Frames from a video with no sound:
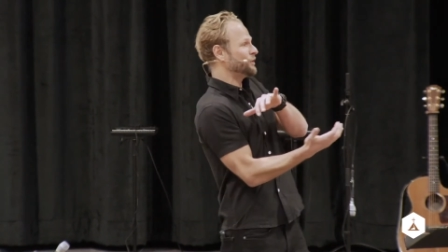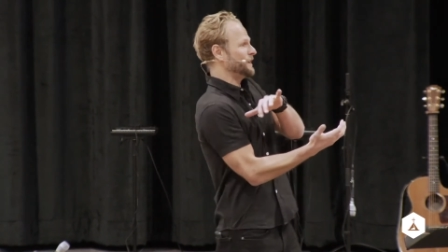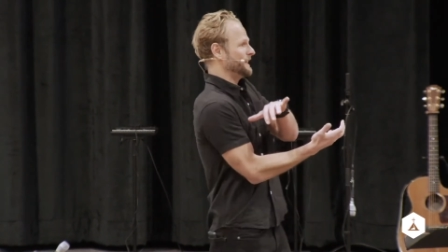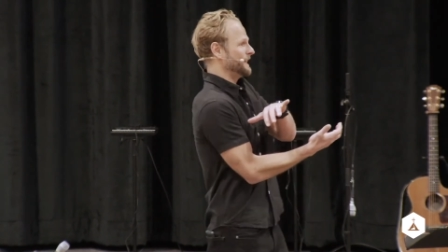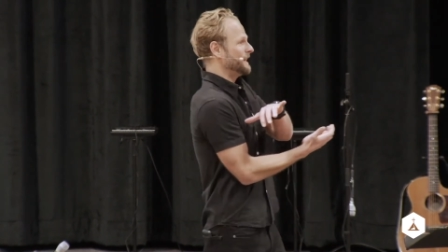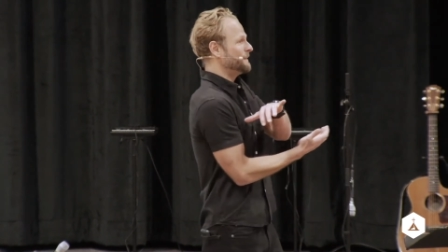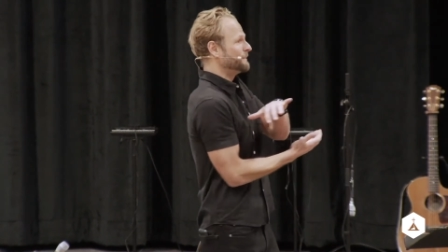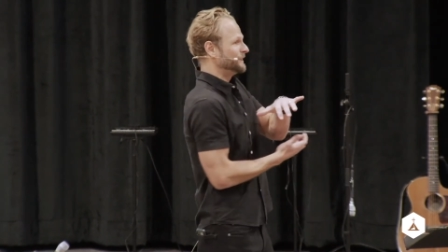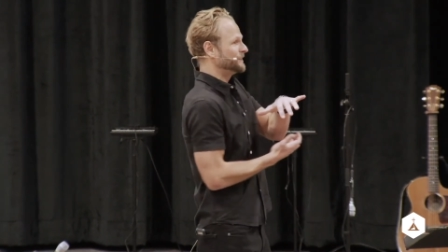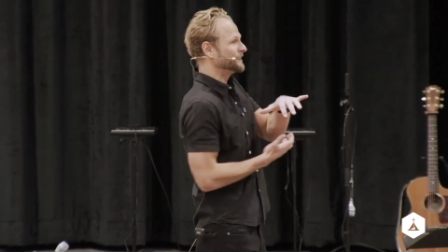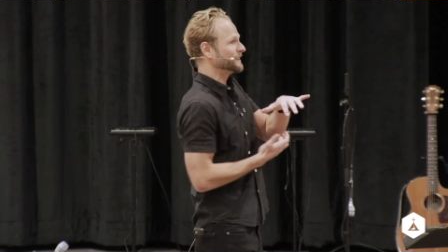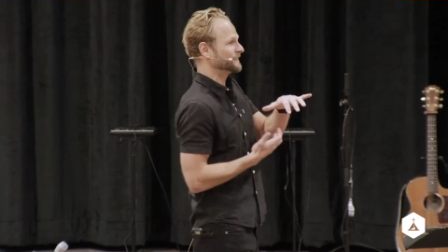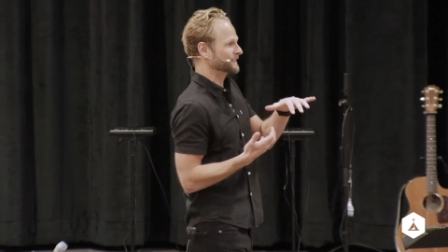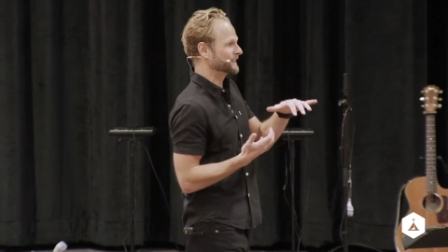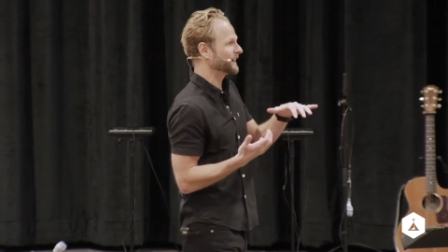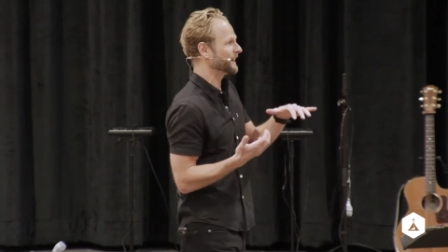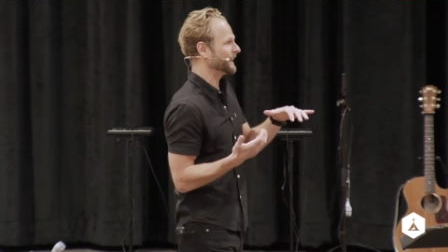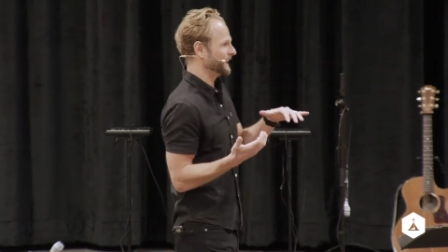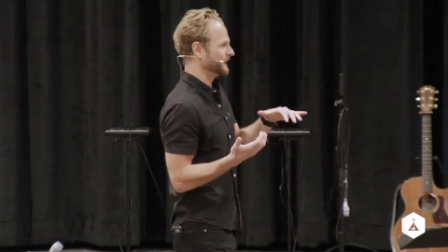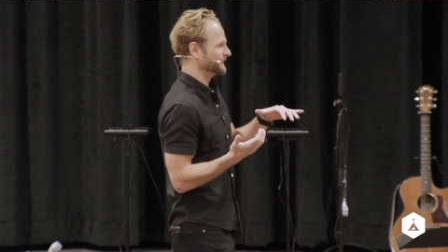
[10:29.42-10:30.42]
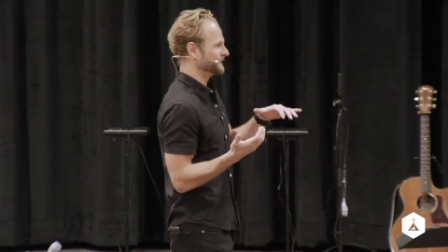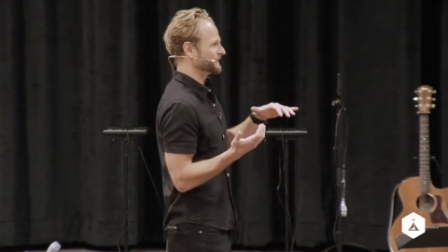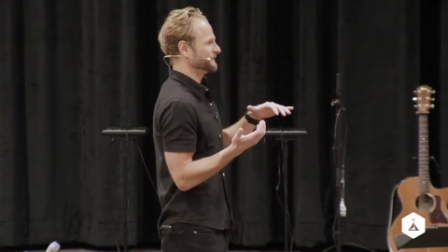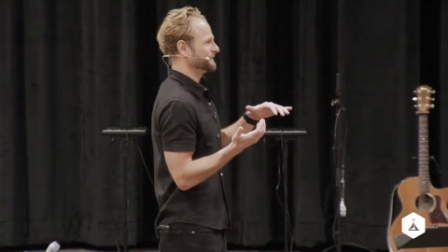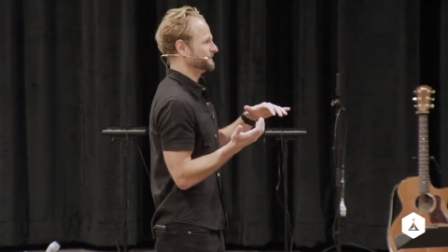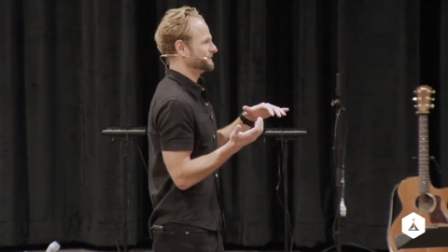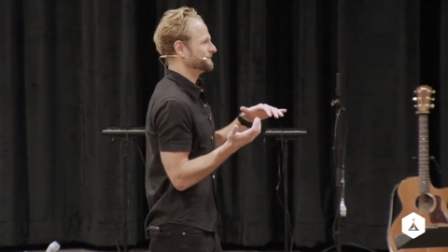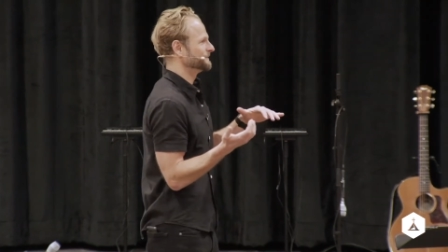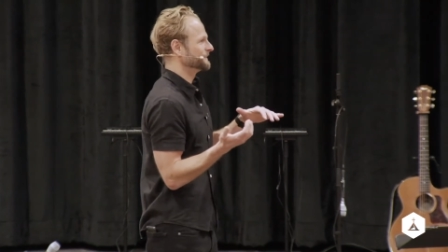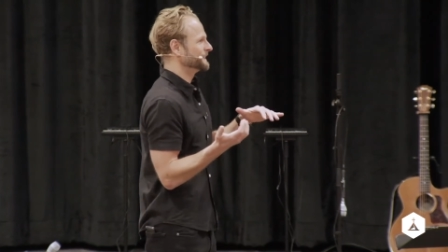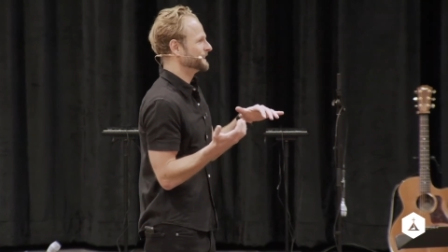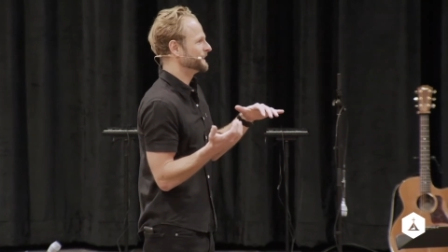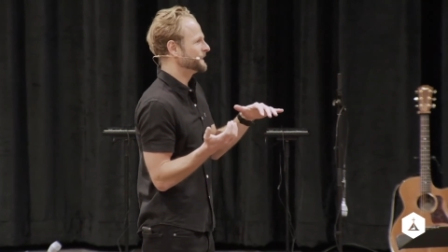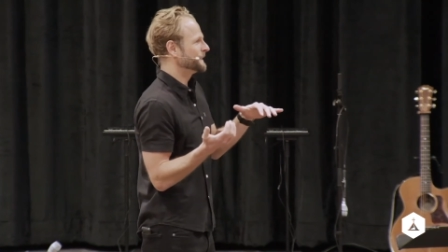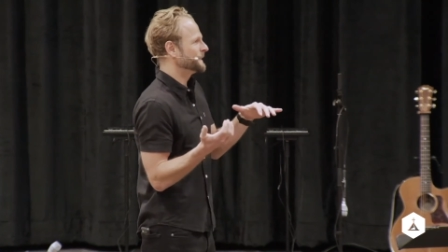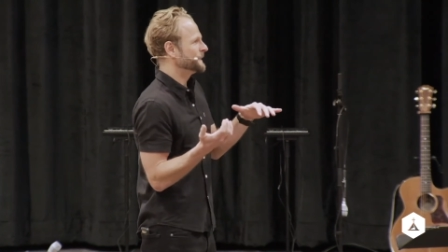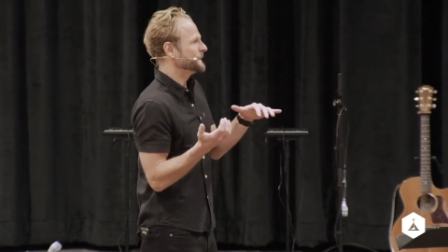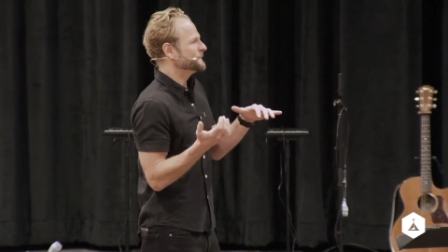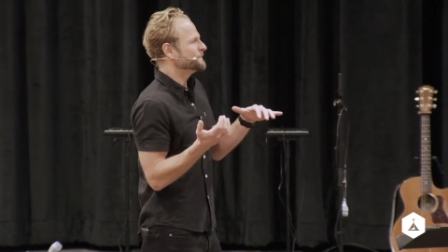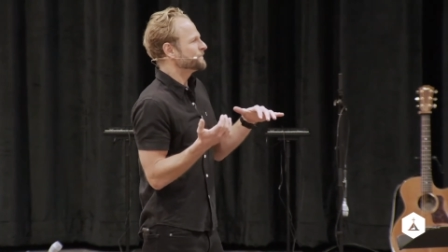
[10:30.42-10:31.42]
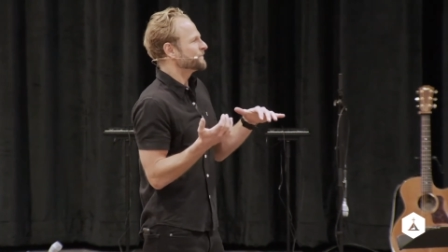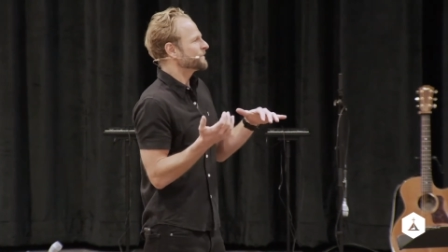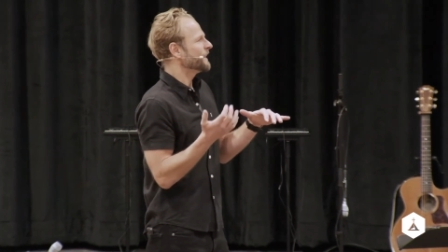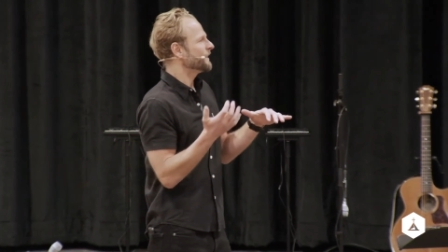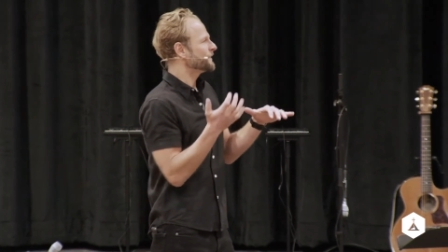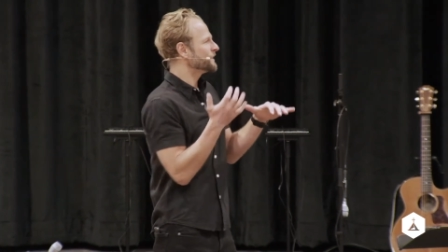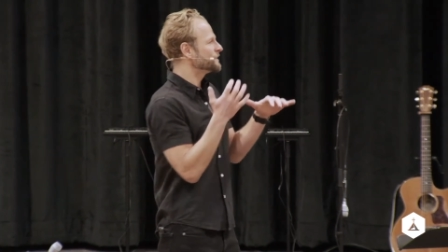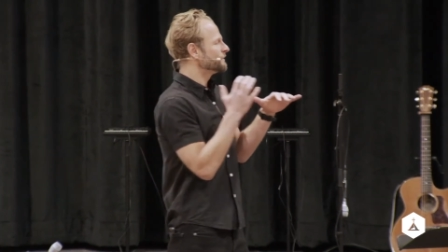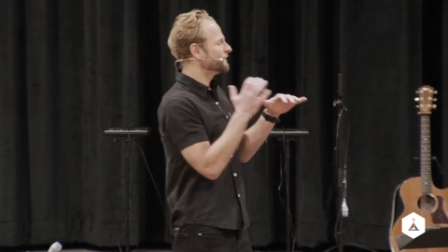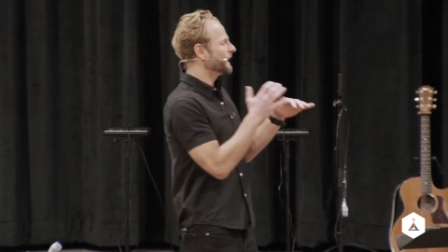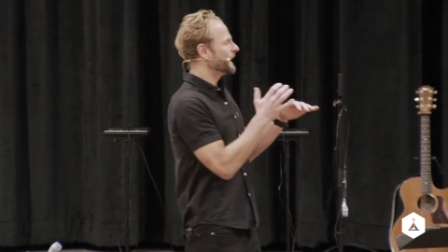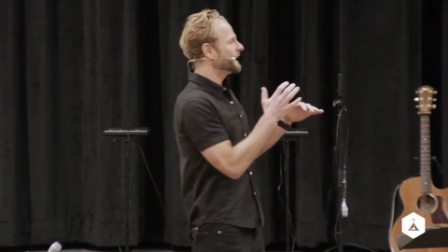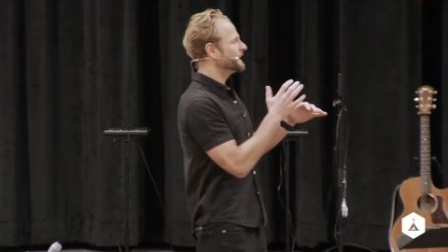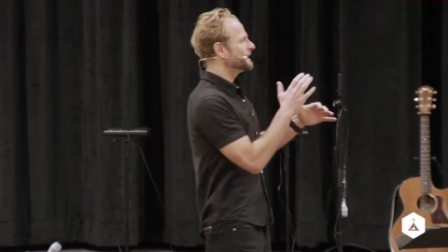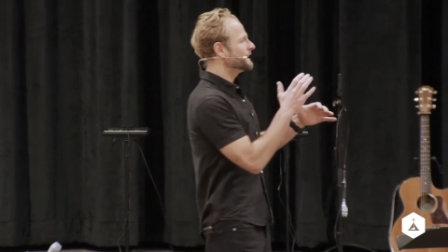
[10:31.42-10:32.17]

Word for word: that images God. That the divine